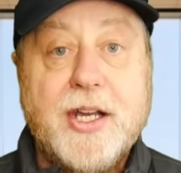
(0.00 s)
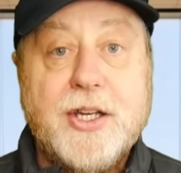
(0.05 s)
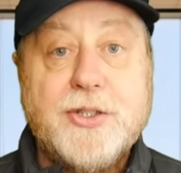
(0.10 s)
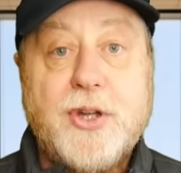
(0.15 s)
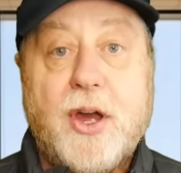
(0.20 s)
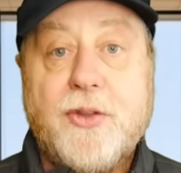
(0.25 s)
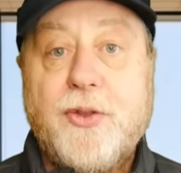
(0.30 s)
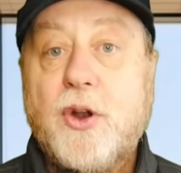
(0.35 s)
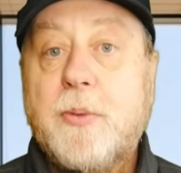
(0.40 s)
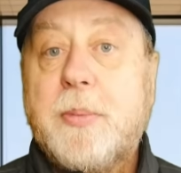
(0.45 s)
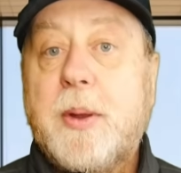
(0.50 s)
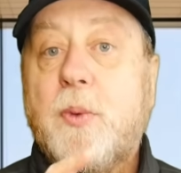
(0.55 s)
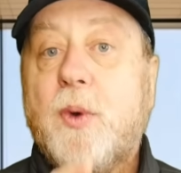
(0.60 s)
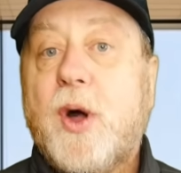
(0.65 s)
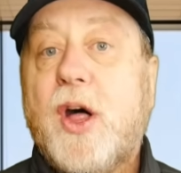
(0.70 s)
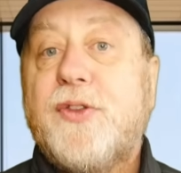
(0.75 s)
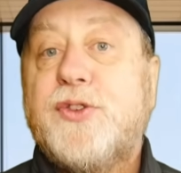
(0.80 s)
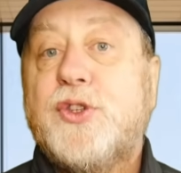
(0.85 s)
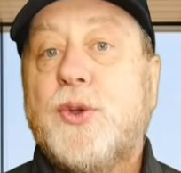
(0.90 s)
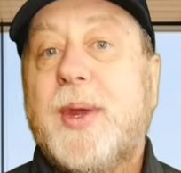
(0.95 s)
So I thought it'd be
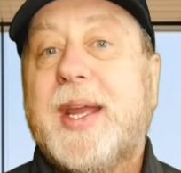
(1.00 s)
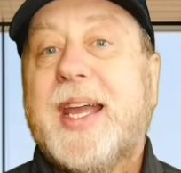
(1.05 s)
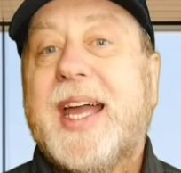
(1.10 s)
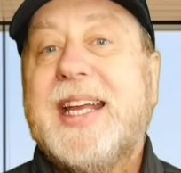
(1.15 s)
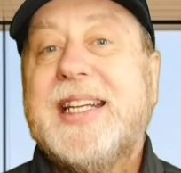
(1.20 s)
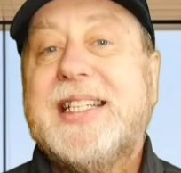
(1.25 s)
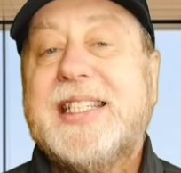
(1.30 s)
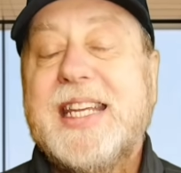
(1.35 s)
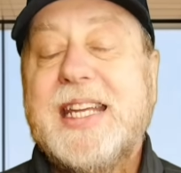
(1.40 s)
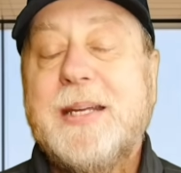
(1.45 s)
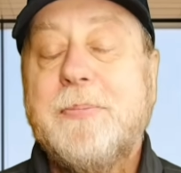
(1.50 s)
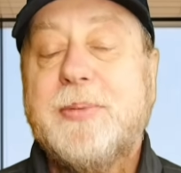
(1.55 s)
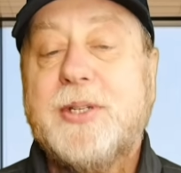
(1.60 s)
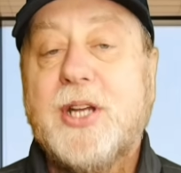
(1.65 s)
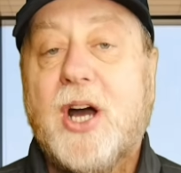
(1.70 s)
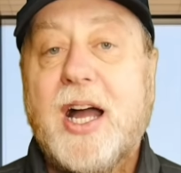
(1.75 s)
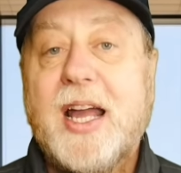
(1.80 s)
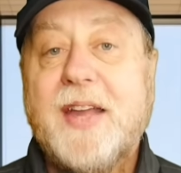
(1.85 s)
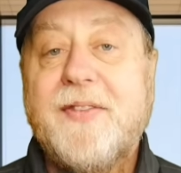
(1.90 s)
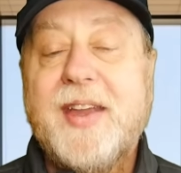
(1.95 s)
worth doing a deep
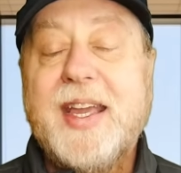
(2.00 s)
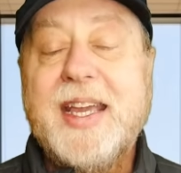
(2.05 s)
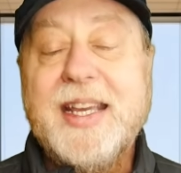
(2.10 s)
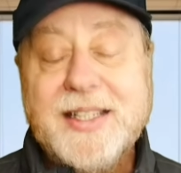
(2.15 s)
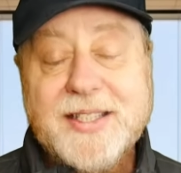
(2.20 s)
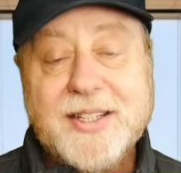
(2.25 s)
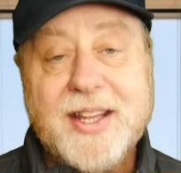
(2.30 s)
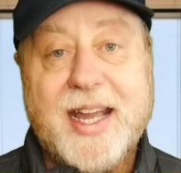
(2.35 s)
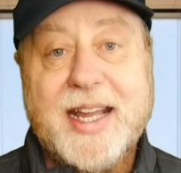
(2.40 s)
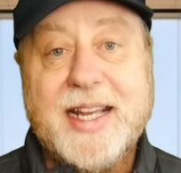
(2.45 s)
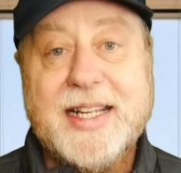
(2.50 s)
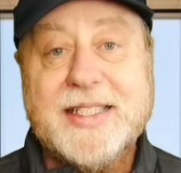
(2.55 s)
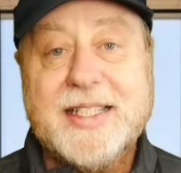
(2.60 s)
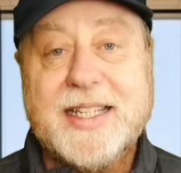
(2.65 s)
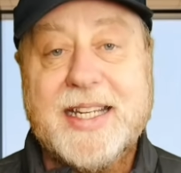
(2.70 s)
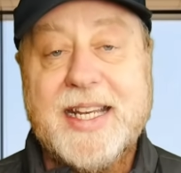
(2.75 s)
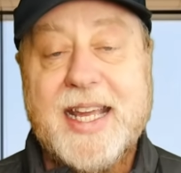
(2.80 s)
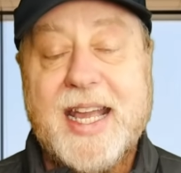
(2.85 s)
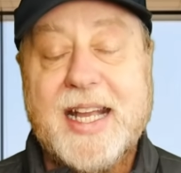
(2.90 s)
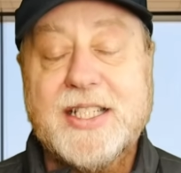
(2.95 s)
dive into that
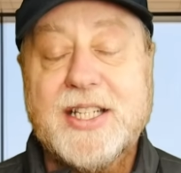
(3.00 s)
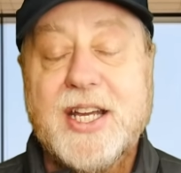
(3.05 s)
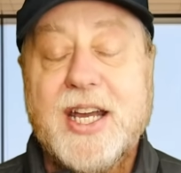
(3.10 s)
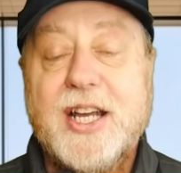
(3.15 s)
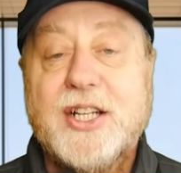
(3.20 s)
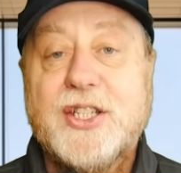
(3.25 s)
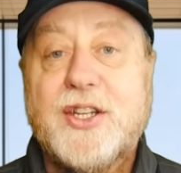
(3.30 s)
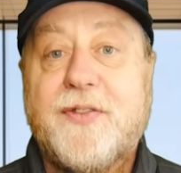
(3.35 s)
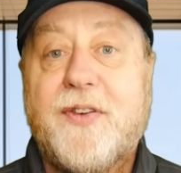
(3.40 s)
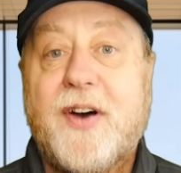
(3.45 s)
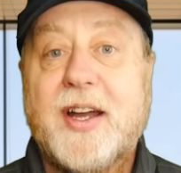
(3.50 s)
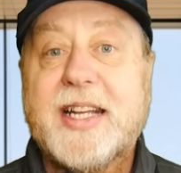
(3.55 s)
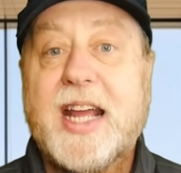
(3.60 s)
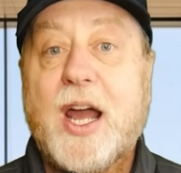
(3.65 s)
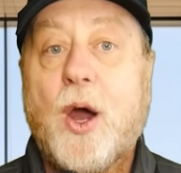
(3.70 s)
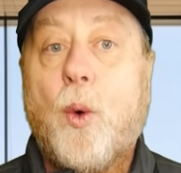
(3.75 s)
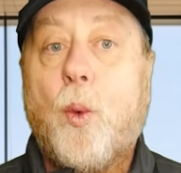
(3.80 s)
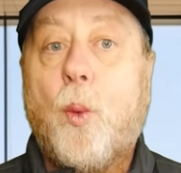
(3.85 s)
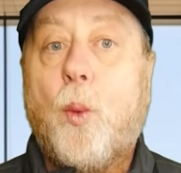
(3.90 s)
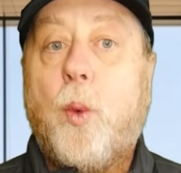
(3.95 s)
interconnect to find
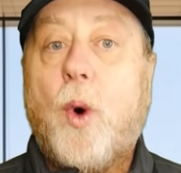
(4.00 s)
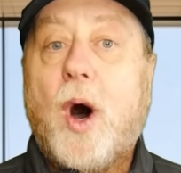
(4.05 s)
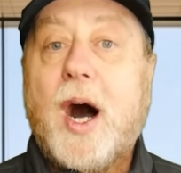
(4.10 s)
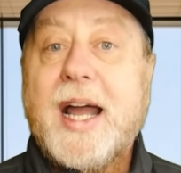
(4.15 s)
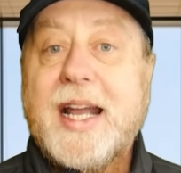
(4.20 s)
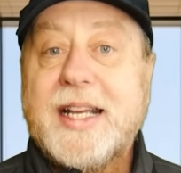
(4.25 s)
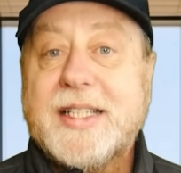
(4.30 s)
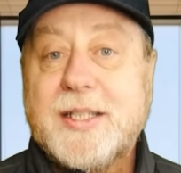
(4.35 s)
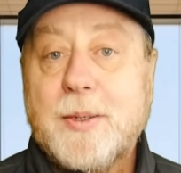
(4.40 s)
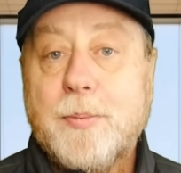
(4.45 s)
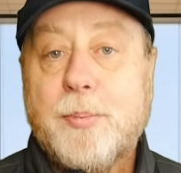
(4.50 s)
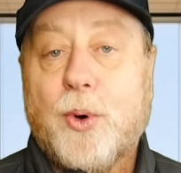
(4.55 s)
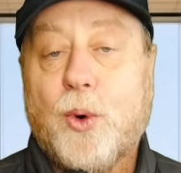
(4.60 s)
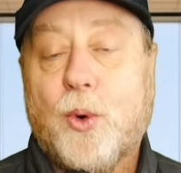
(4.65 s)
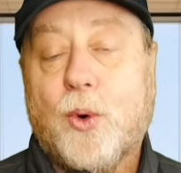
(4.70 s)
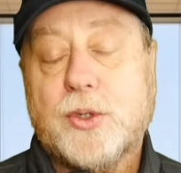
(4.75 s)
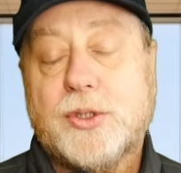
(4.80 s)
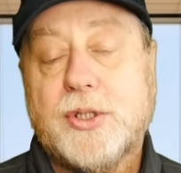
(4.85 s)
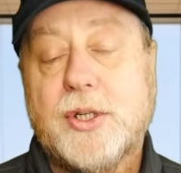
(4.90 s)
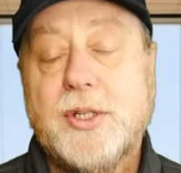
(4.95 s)
out why it's
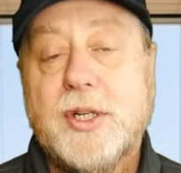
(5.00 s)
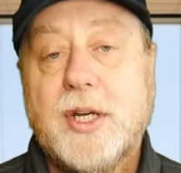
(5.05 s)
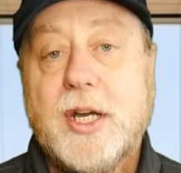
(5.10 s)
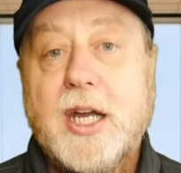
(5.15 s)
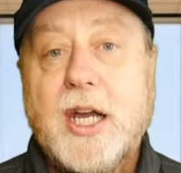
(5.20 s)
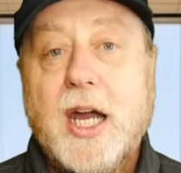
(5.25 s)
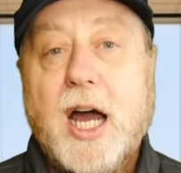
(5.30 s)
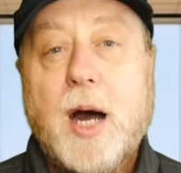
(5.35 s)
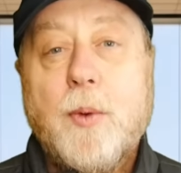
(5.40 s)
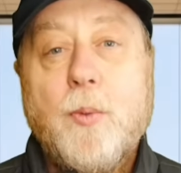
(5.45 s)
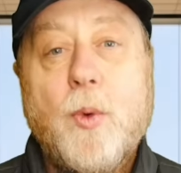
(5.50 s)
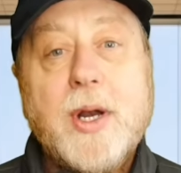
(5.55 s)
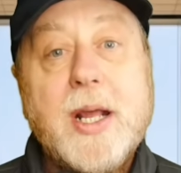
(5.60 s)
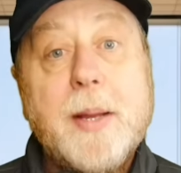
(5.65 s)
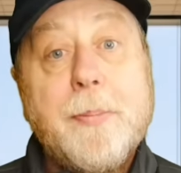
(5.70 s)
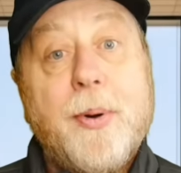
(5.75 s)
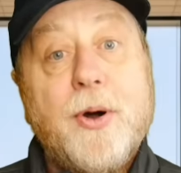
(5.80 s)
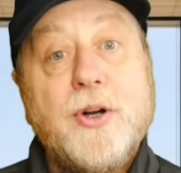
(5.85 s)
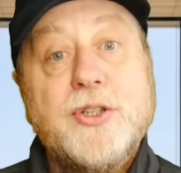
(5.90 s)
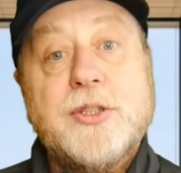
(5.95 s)
important and what
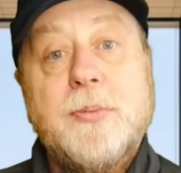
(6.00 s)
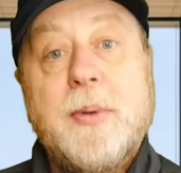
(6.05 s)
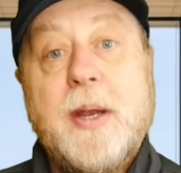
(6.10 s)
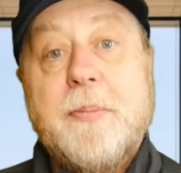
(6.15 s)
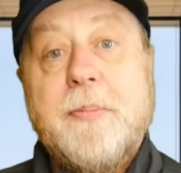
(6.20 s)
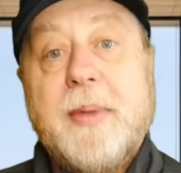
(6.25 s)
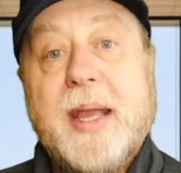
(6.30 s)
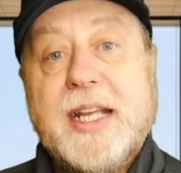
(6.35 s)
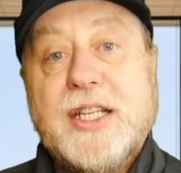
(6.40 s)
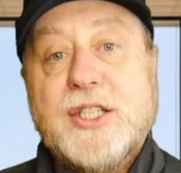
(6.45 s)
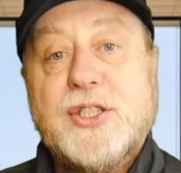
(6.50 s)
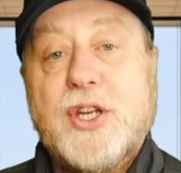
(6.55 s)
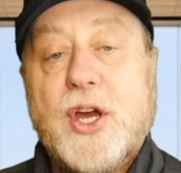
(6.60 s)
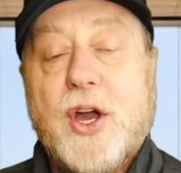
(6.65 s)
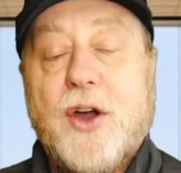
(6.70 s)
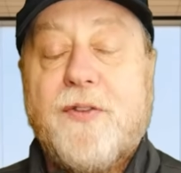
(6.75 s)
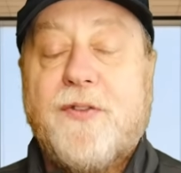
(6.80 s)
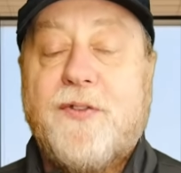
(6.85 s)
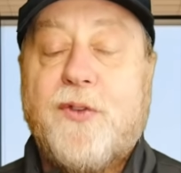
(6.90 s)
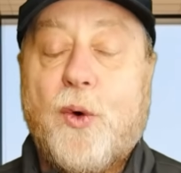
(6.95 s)
it possibly means
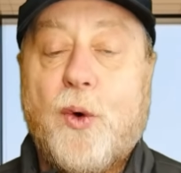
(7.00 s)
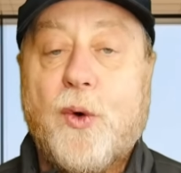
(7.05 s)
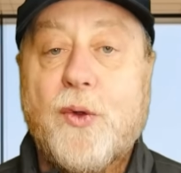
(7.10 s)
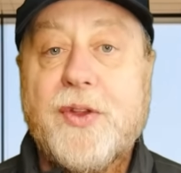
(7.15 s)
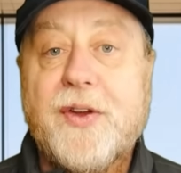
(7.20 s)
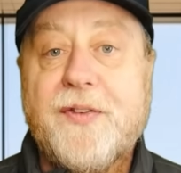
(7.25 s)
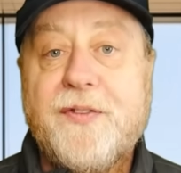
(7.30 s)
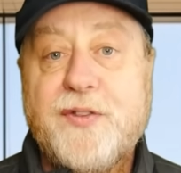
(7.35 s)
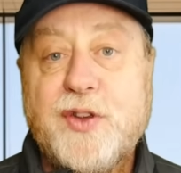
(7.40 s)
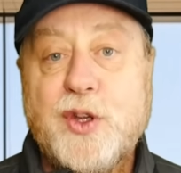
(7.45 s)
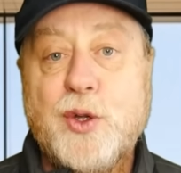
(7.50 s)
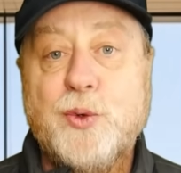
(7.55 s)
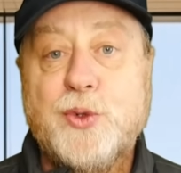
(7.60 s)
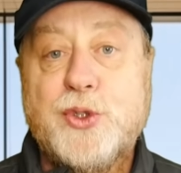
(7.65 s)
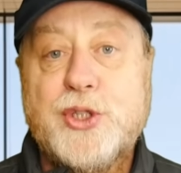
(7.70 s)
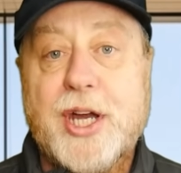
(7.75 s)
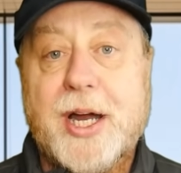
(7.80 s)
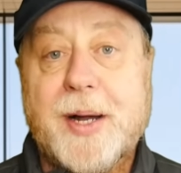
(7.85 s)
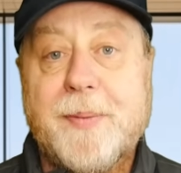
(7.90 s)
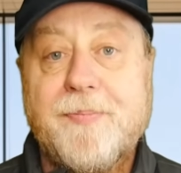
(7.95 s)
for the
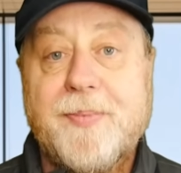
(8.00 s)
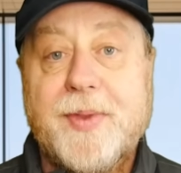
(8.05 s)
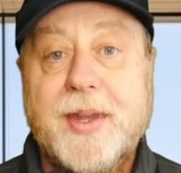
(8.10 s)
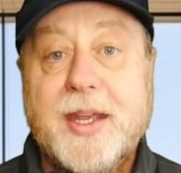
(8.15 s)
future.